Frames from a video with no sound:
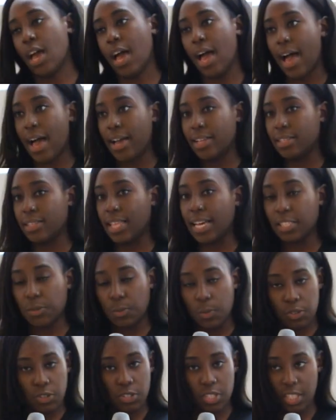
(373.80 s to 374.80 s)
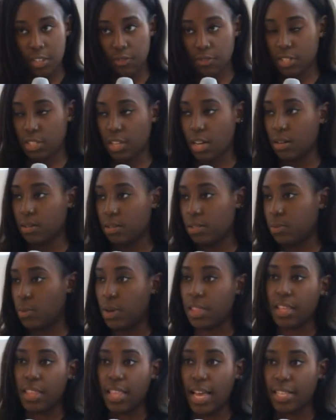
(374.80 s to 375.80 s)
And that's when you see results,
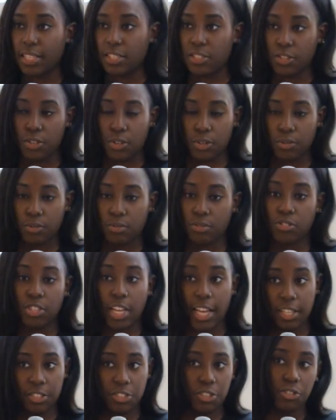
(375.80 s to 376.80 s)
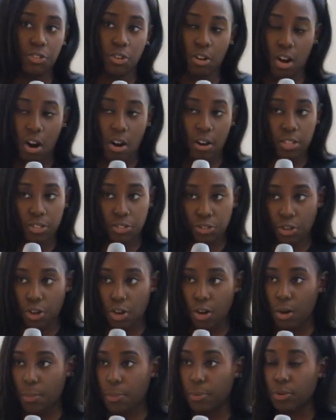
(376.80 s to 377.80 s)
whether that's, changing your current
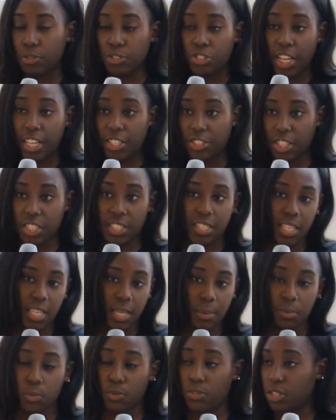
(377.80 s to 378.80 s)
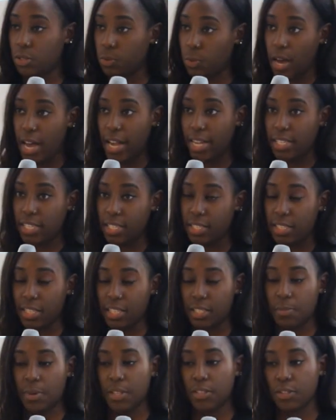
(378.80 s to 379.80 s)
job or changing teams, which is what I did
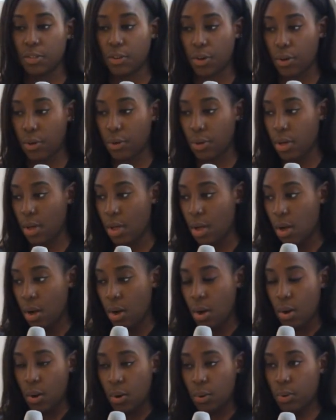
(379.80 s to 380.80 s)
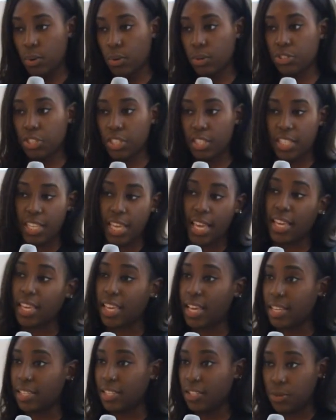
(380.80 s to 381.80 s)
6 months ago, or just saying
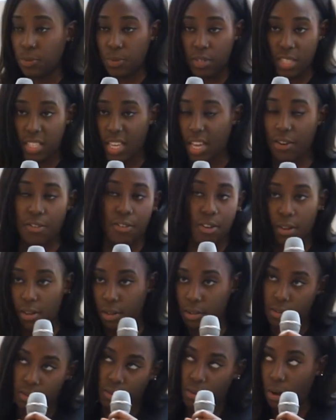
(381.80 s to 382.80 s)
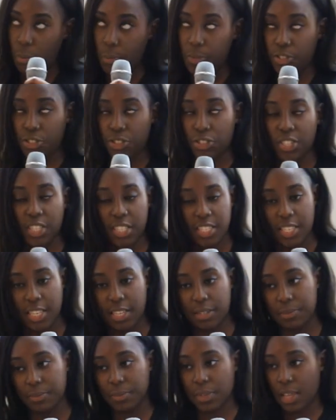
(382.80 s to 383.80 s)
yes to a scary
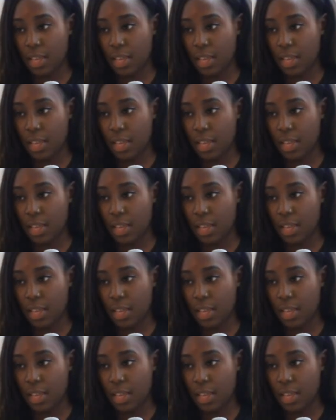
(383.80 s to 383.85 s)
opportunity.